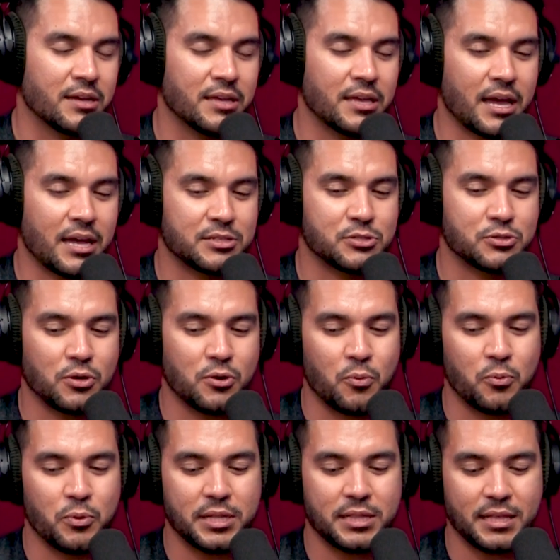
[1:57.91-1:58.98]
but yeah. yeah.
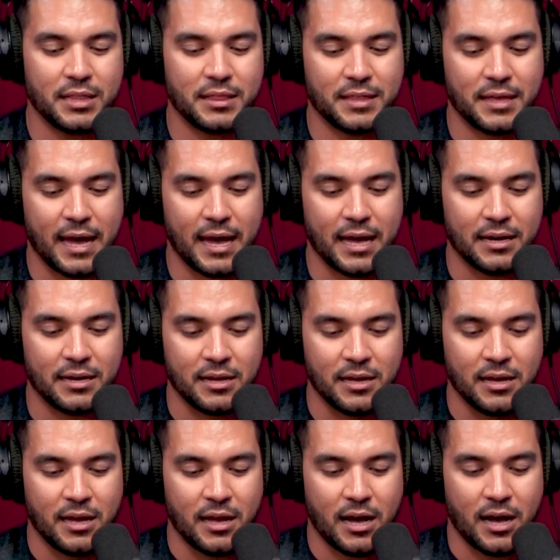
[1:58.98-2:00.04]
So we did that.
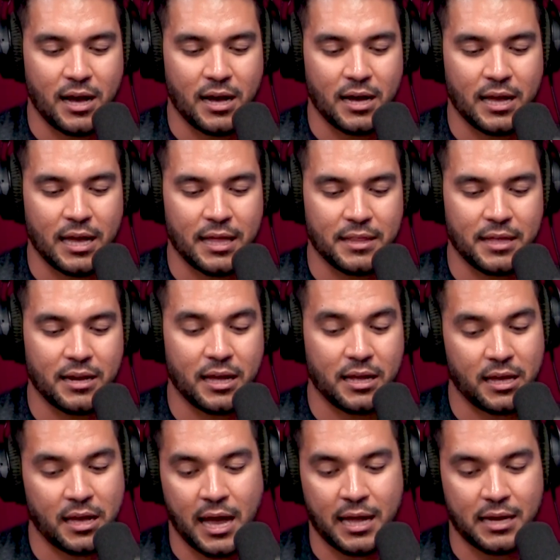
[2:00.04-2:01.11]
Uh, and then
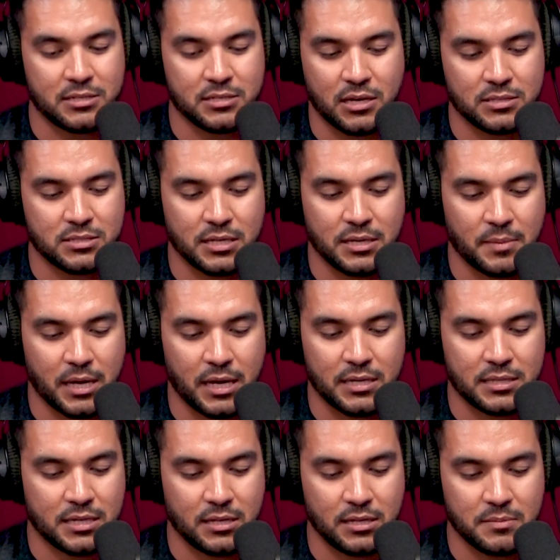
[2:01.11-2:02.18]
I, I, had to talk to him. I
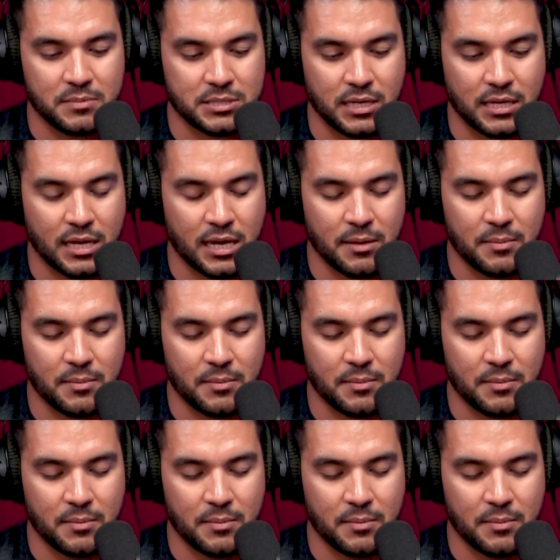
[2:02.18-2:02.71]
had to tell him, it's like,